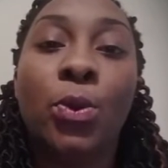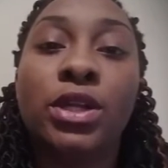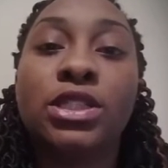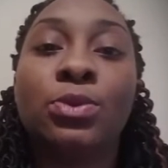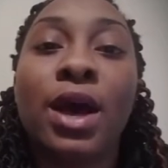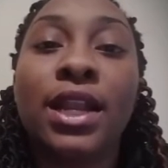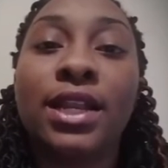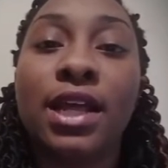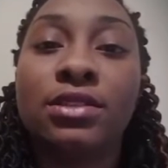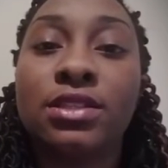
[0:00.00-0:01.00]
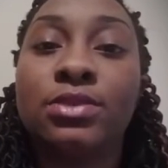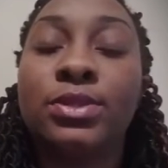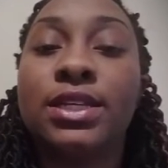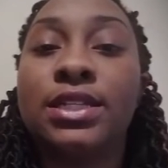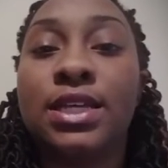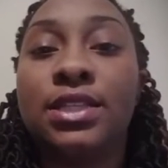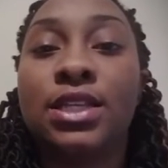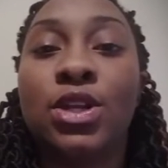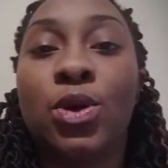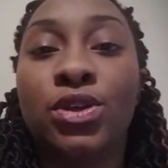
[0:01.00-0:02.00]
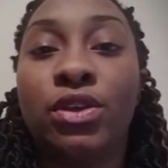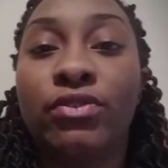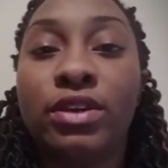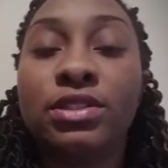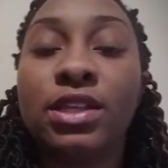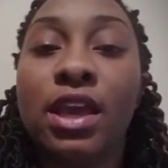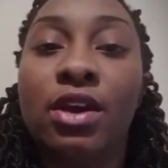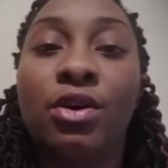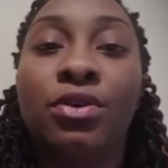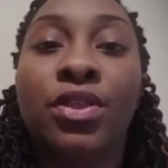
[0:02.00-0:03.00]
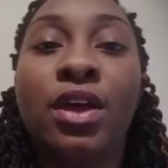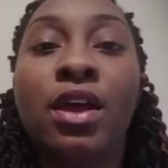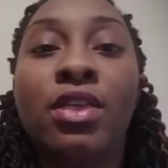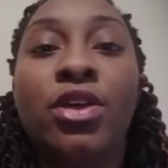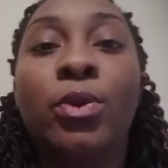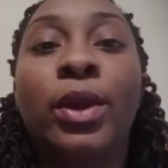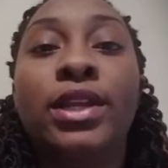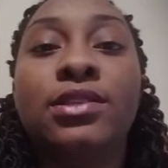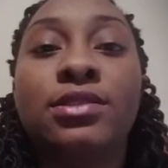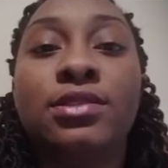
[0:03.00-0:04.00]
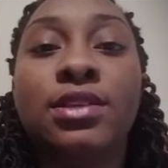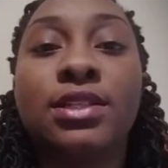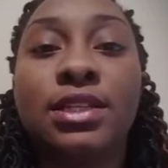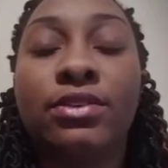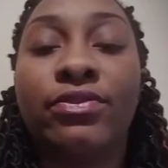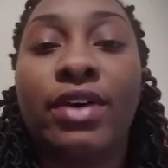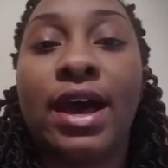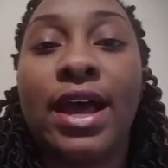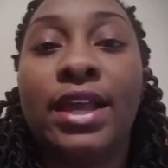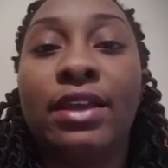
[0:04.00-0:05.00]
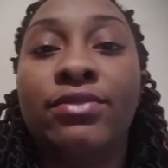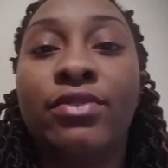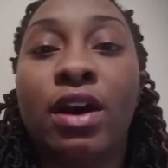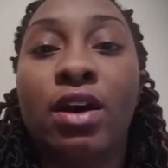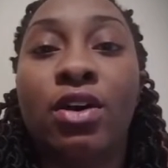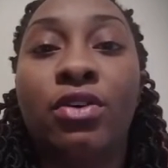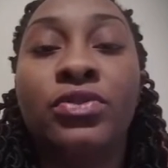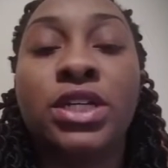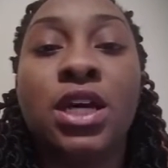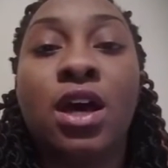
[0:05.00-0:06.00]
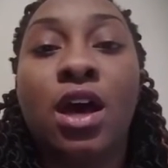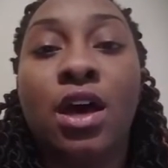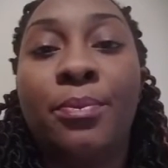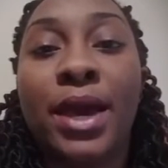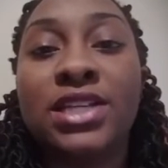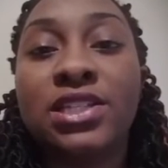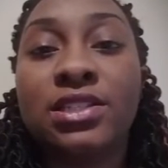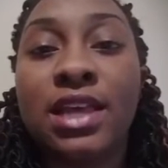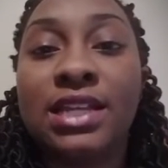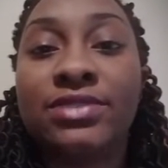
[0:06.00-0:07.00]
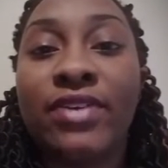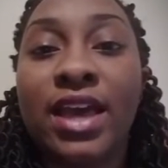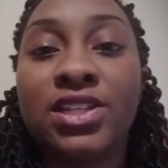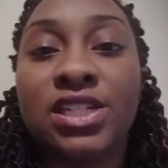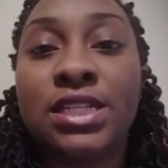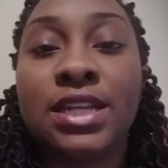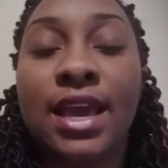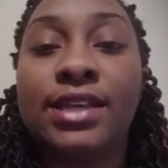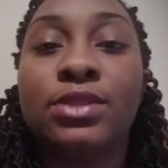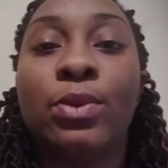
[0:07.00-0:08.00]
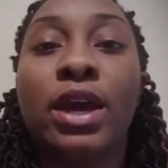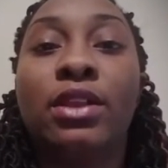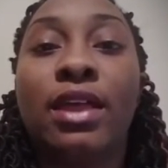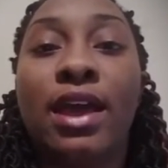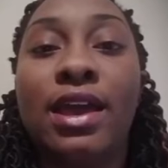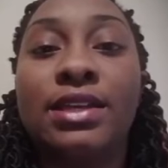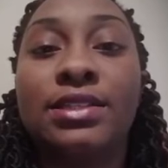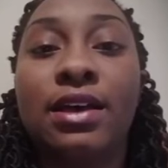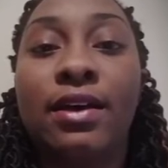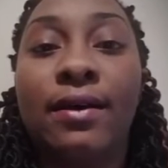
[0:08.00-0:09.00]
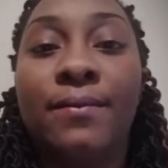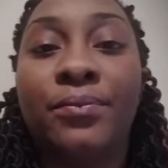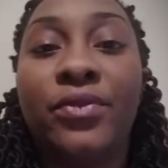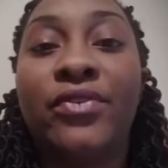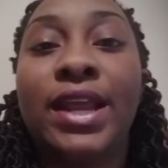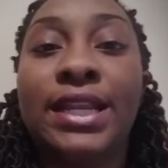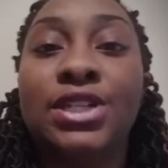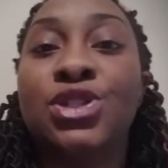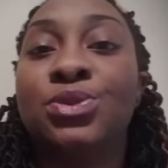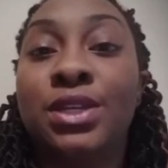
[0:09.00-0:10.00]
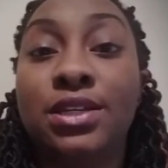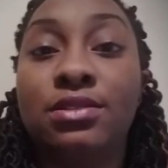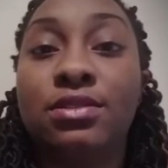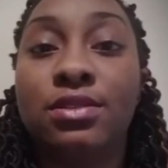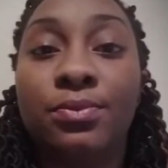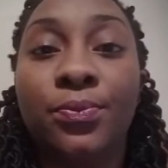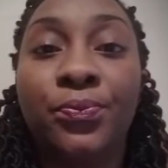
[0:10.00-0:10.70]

When a SWOT analysis was conducted on University Health, the weaknesses identified involved patient satisfaction as well as financial needs.